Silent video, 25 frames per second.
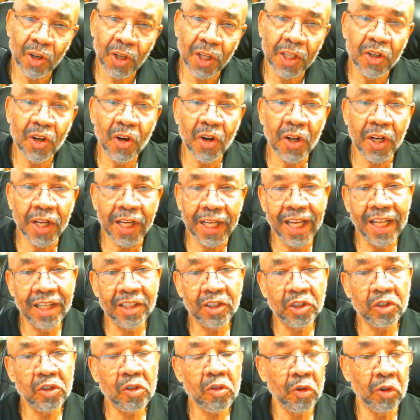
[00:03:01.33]
going to get
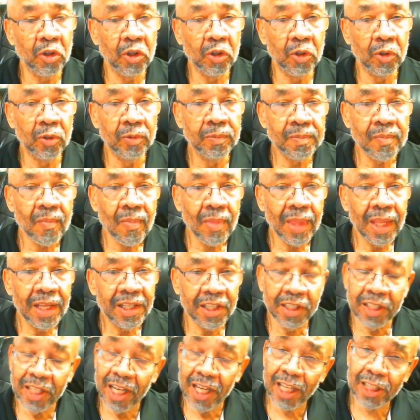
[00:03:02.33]
us through
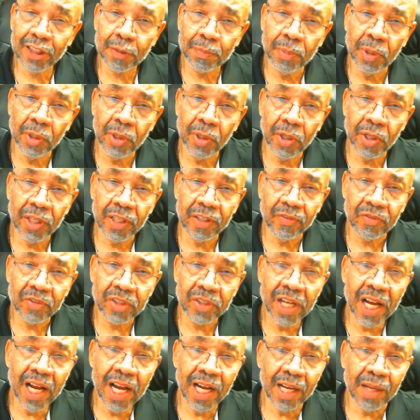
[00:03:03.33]
the next period of
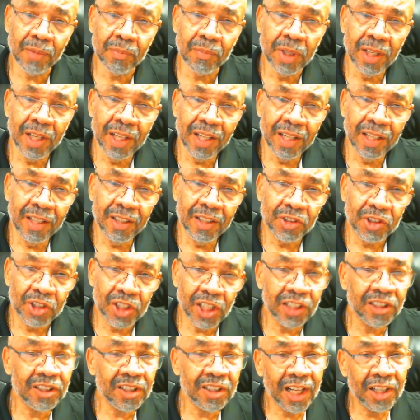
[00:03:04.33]
time.
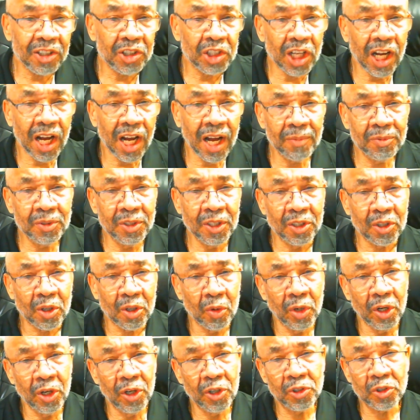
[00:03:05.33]
Just like jobs and
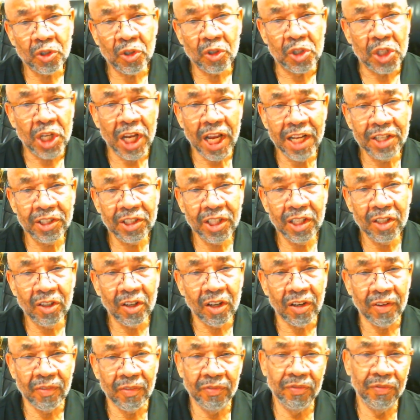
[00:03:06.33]
careers are changing
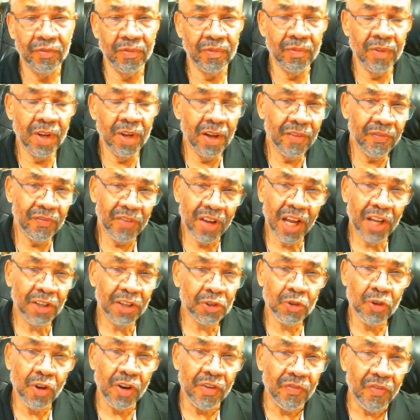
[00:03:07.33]
on a
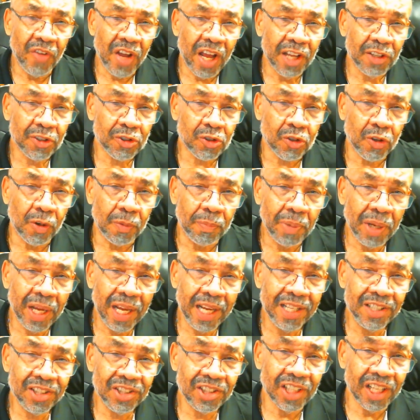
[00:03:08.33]
faster and faster
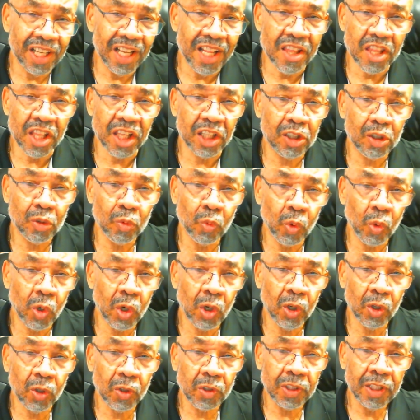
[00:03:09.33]
pace in this
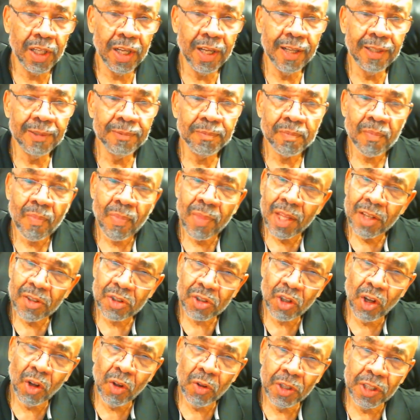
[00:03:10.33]
world,
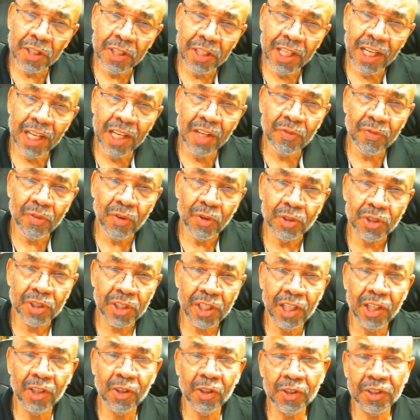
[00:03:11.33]
so the need for
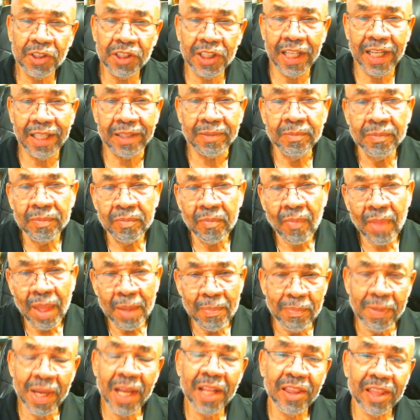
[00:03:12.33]
skills that
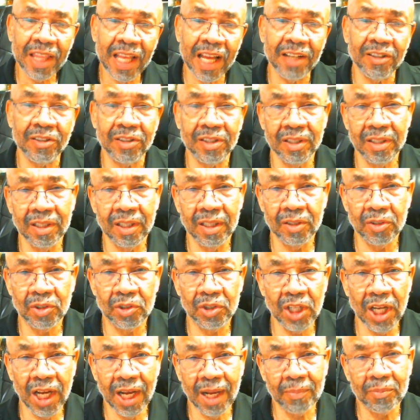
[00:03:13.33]
meet that
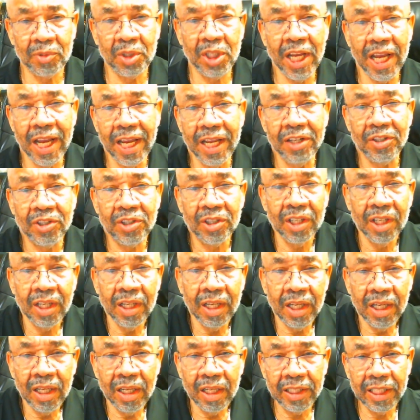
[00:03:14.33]
job change
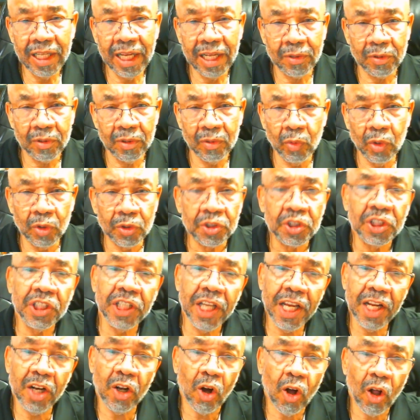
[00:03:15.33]
that we're
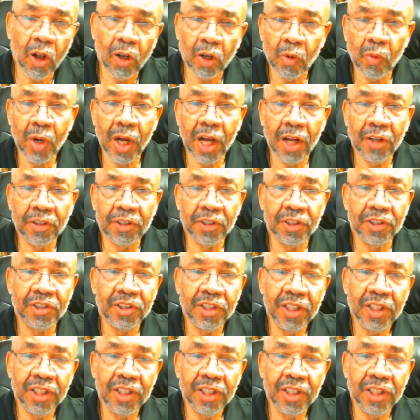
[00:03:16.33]
seeing all around us